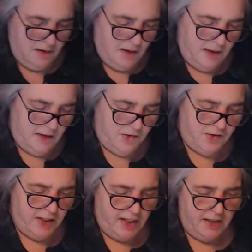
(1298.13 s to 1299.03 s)
And
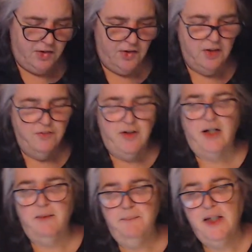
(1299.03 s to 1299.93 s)
she actually
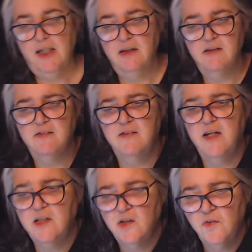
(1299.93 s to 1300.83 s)
recommends
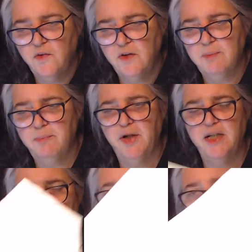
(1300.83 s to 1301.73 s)
that you only
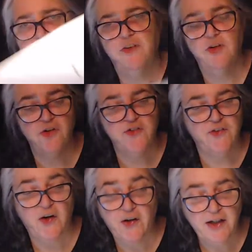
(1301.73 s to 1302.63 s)
print off your
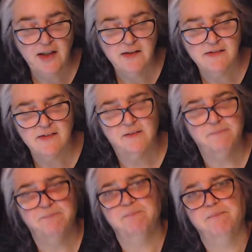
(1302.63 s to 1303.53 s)
size.
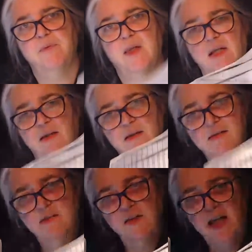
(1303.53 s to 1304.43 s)

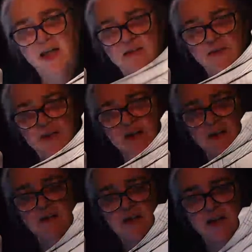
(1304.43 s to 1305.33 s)
So that's what it
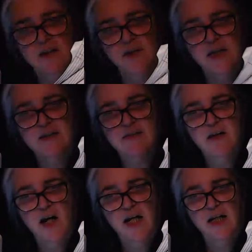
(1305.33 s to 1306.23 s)
looks like when it's
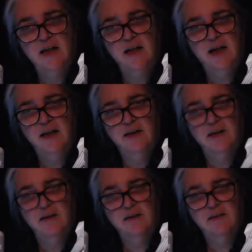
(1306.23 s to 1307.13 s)
not in color.